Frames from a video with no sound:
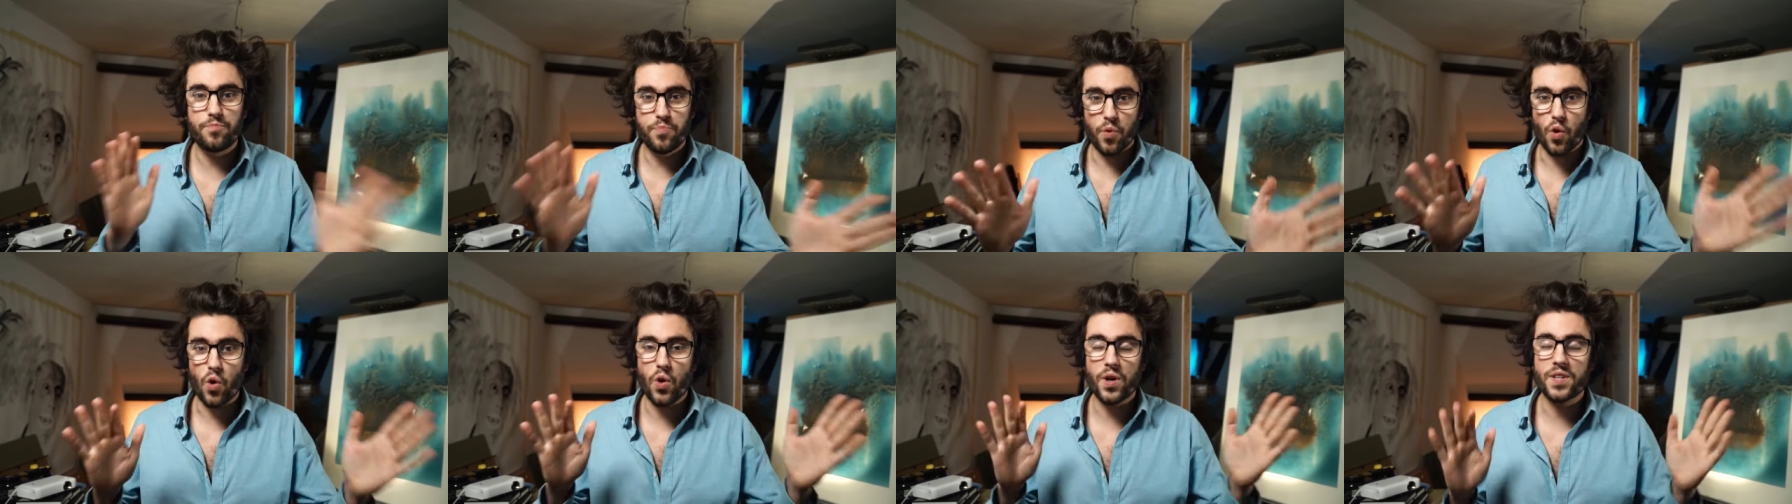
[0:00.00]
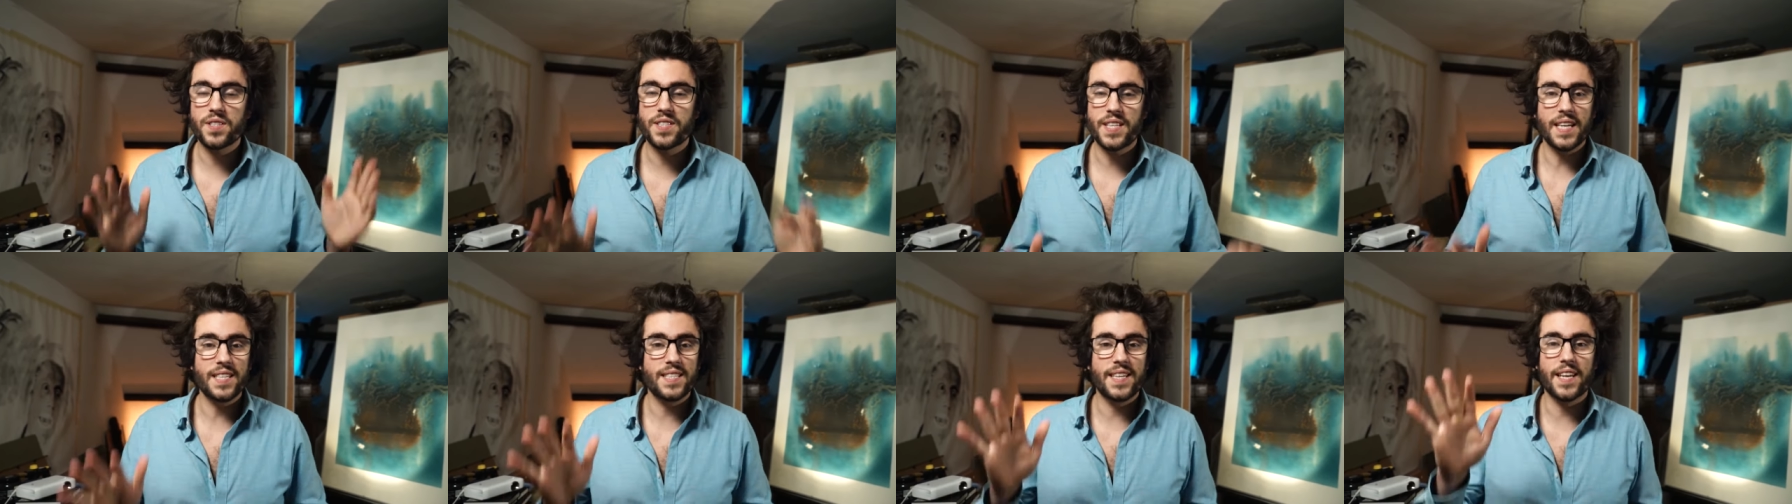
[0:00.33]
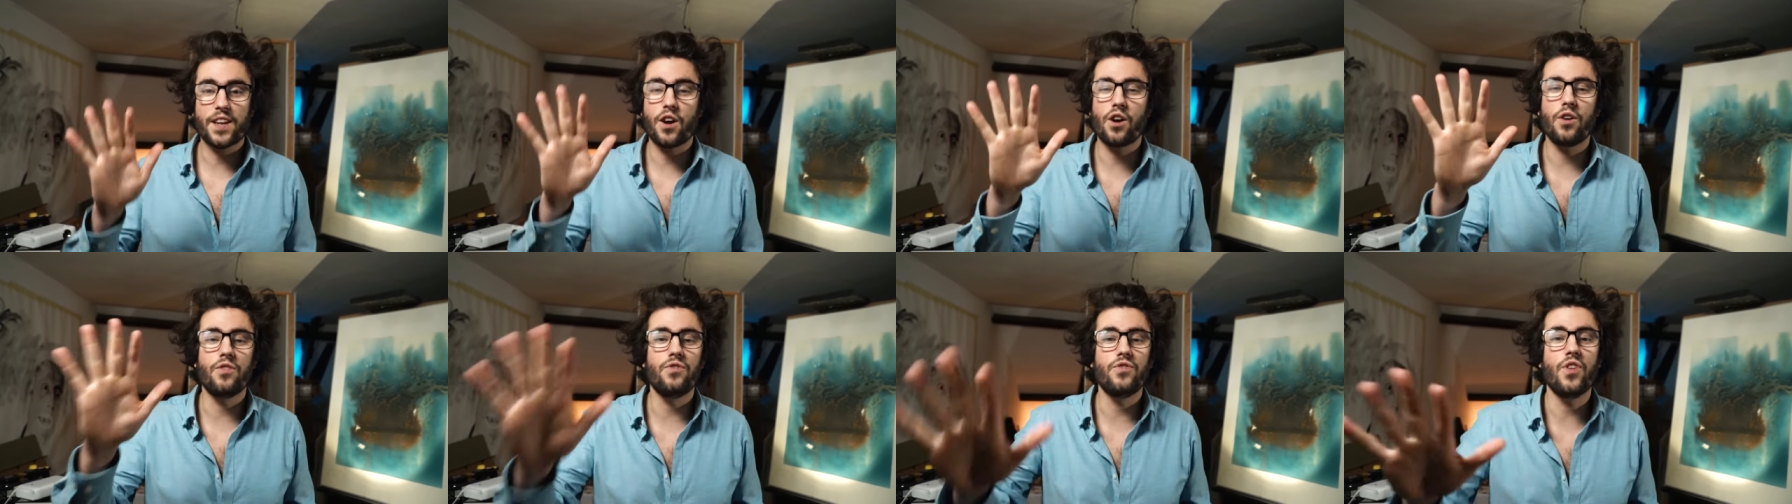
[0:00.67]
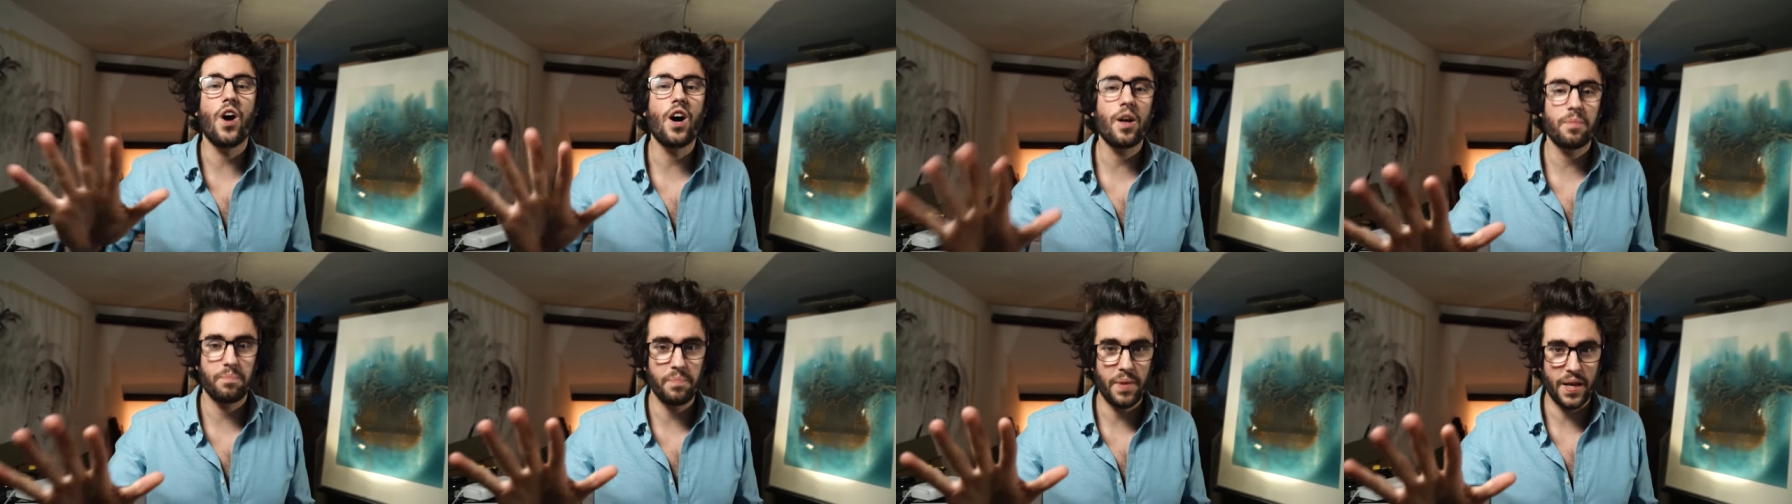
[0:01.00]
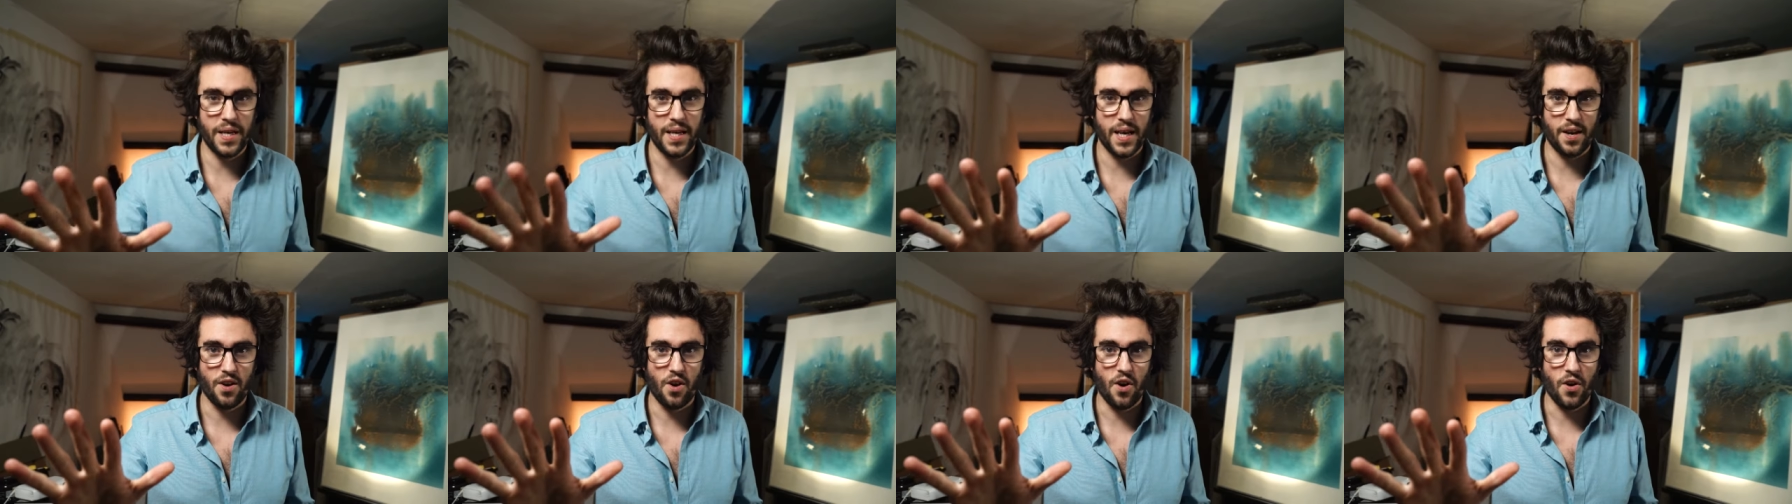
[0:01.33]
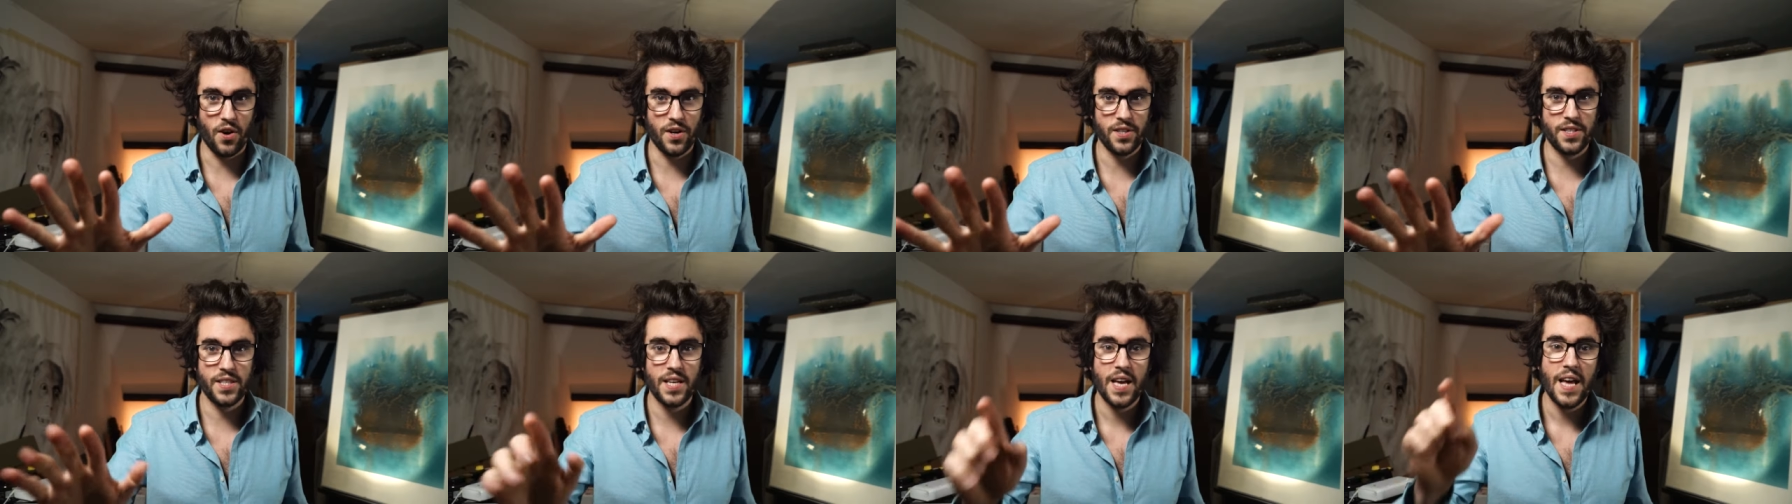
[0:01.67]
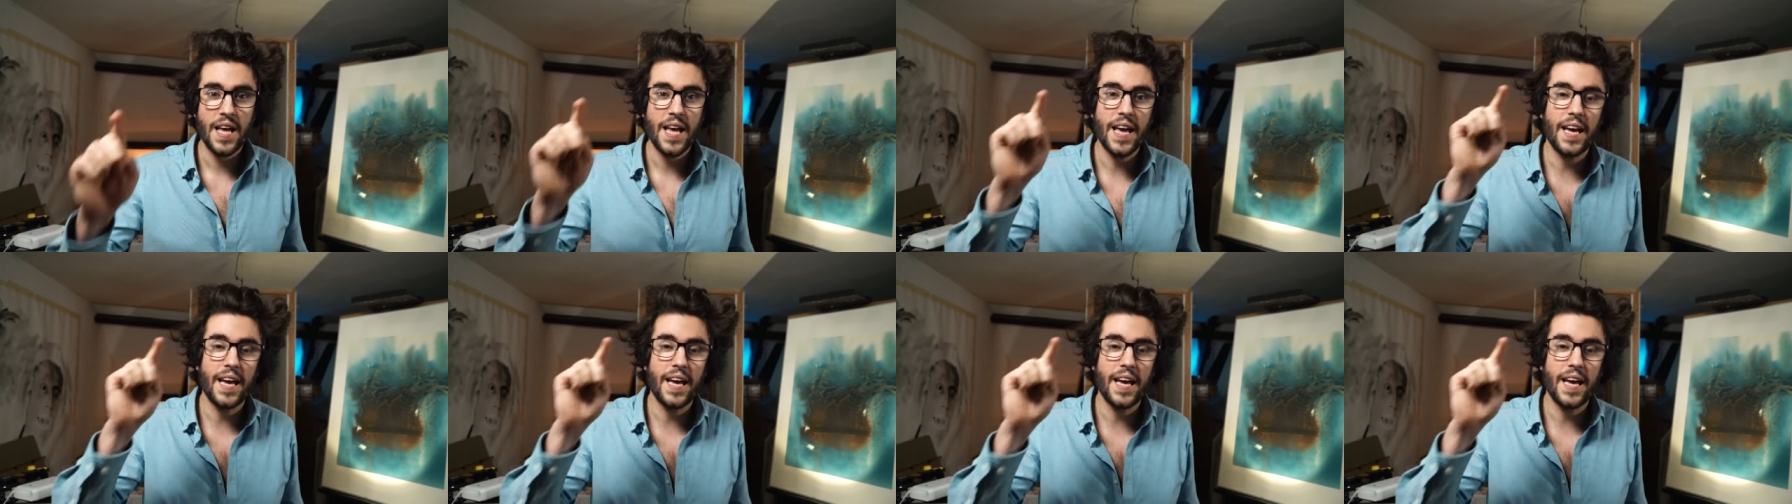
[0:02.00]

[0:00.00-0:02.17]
boring things that are not making art,